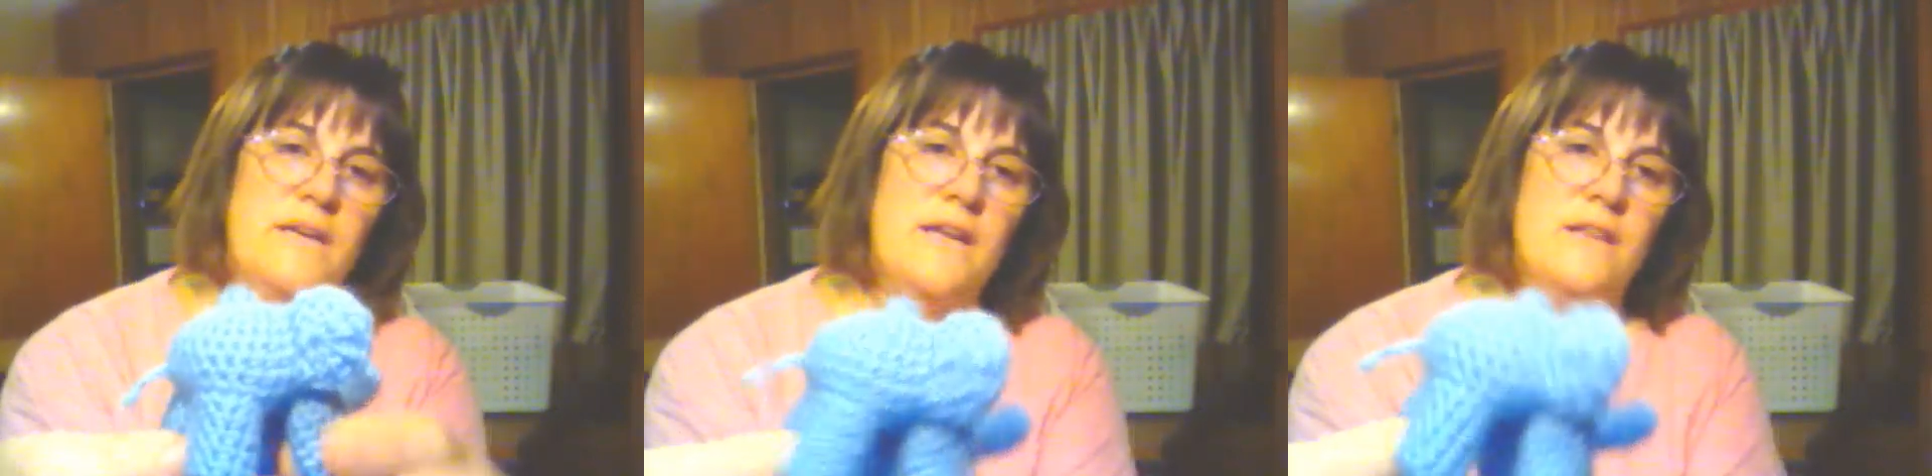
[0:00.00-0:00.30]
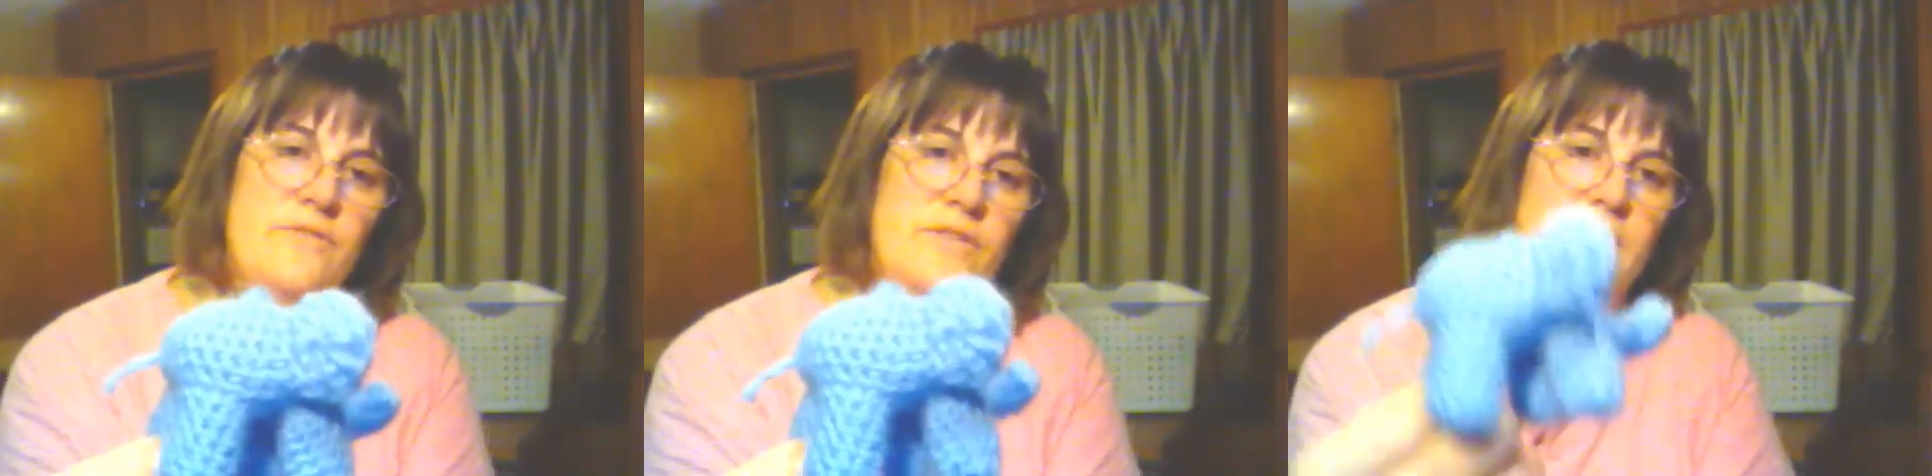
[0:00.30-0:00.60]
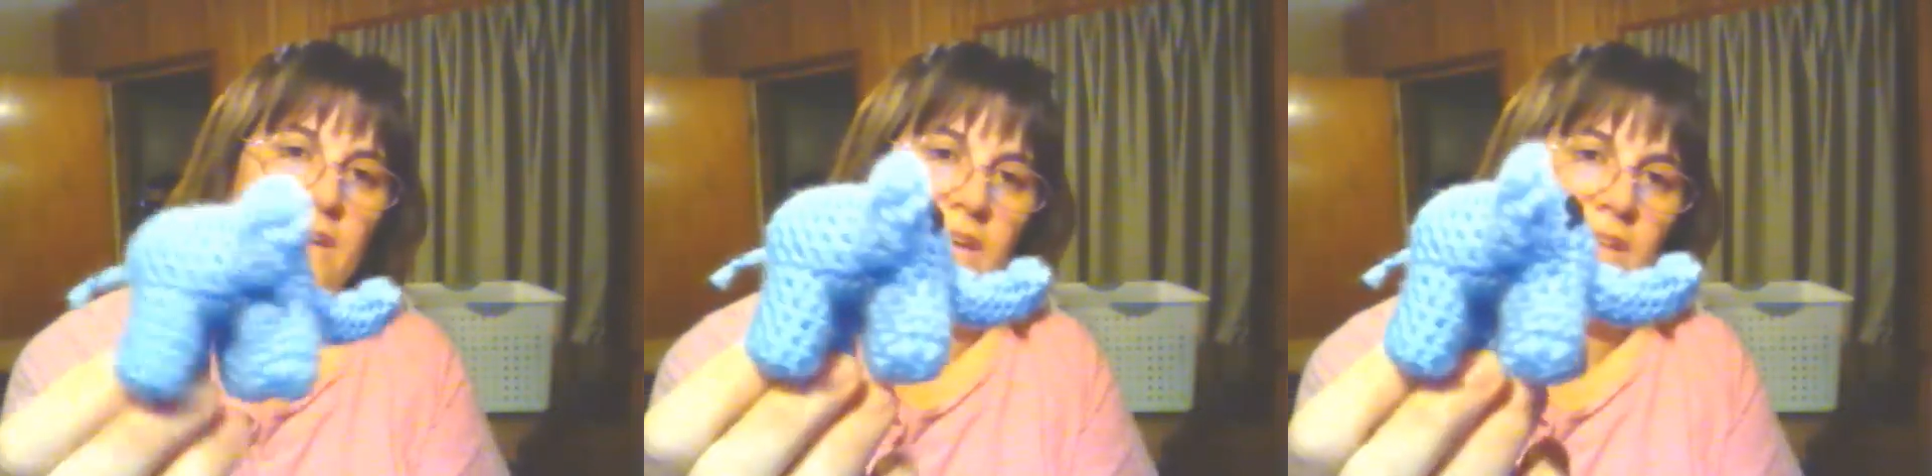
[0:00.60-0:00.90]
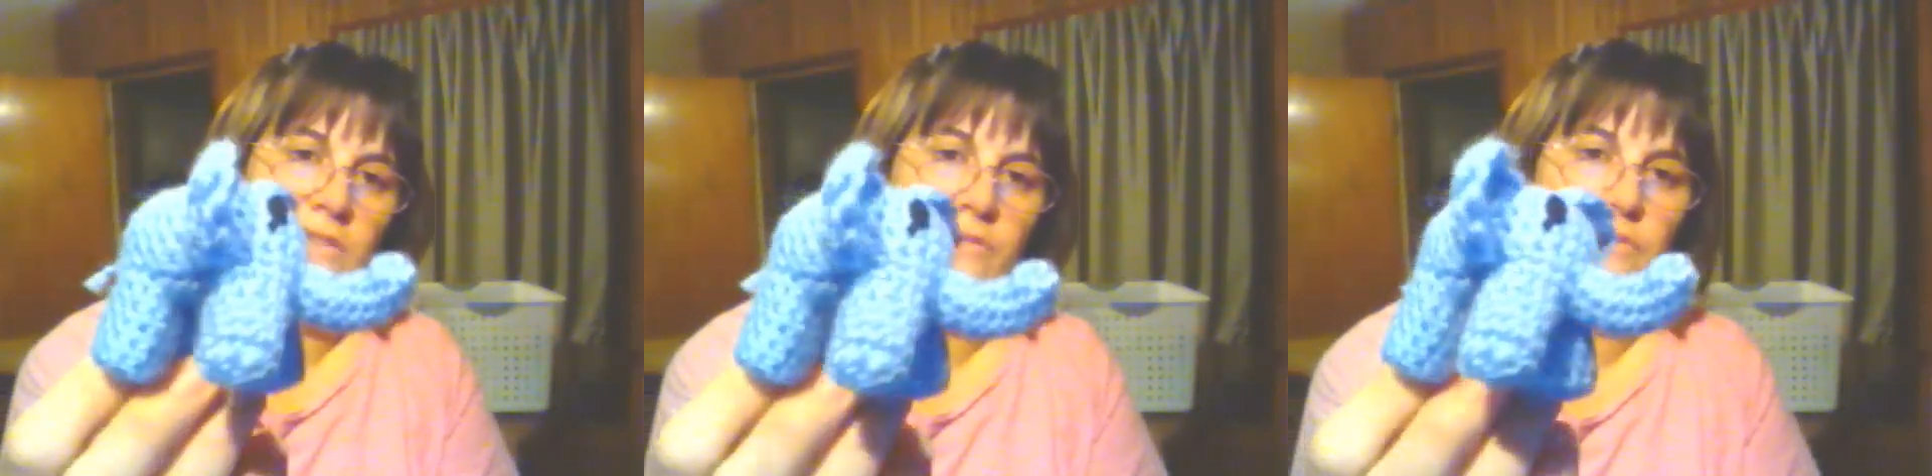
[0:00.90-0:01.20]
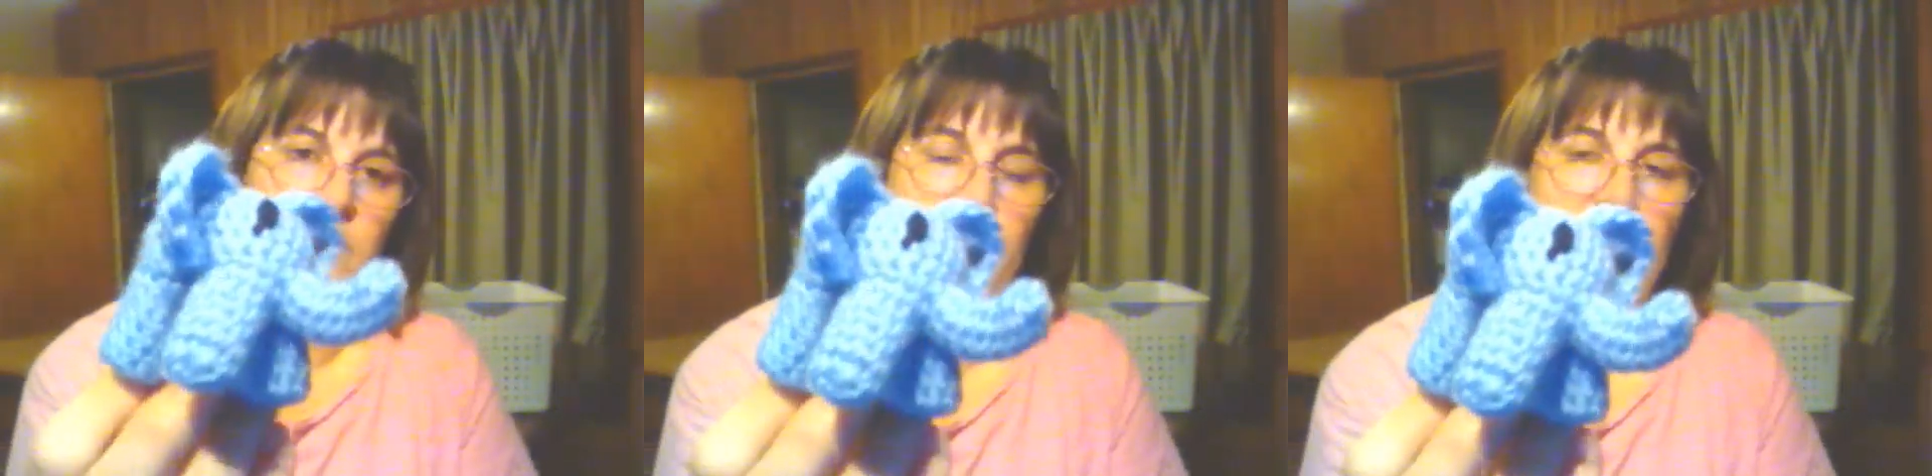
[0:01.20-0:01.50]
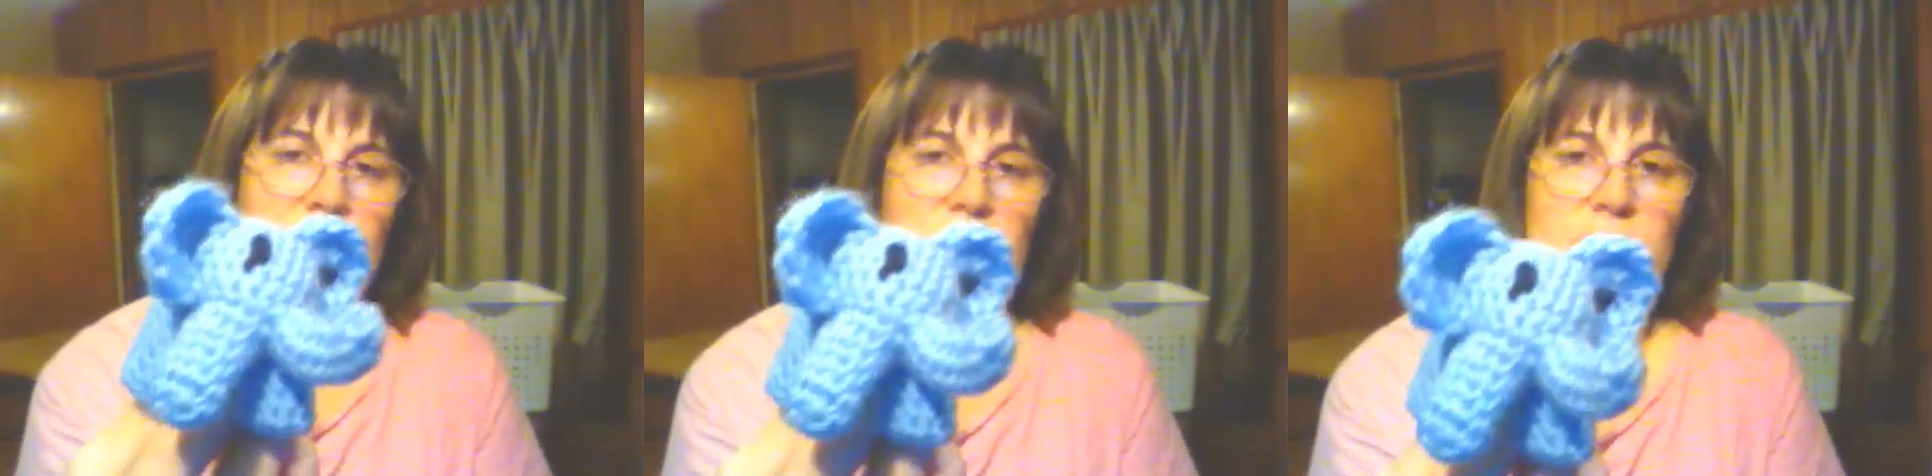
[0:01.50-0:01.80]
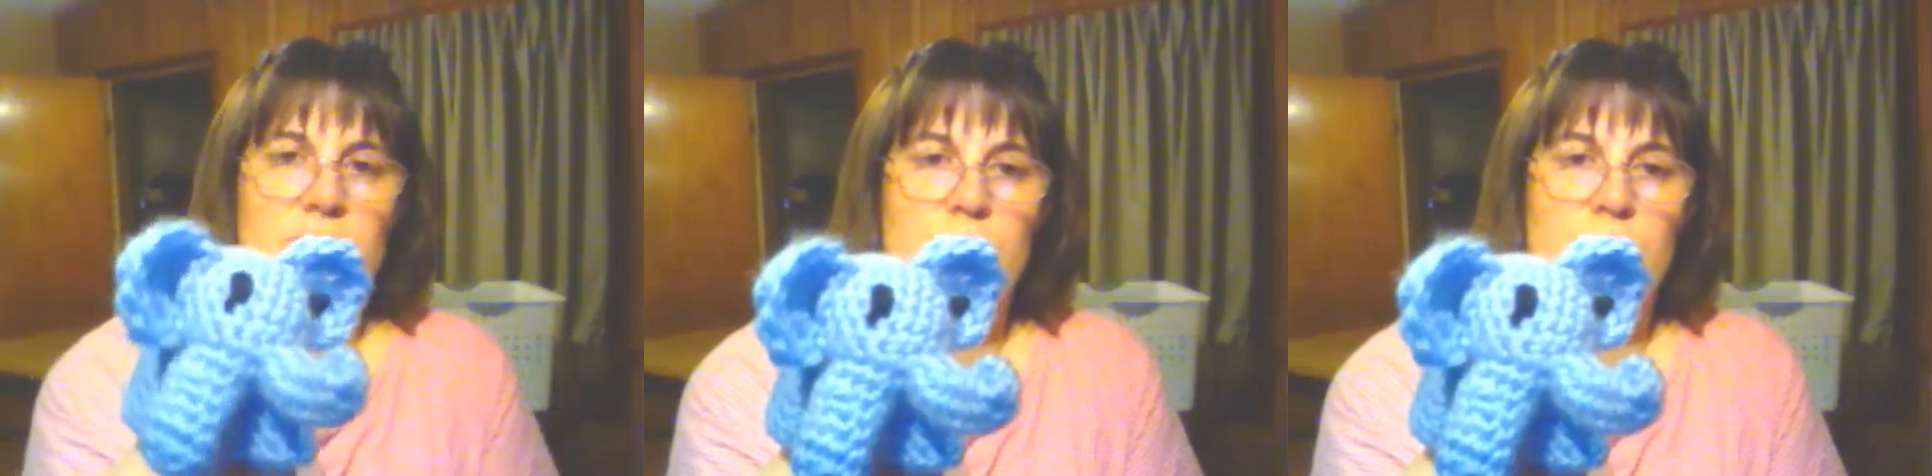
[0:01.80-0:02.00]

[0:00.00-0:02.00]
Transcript: elephant, another free pattern from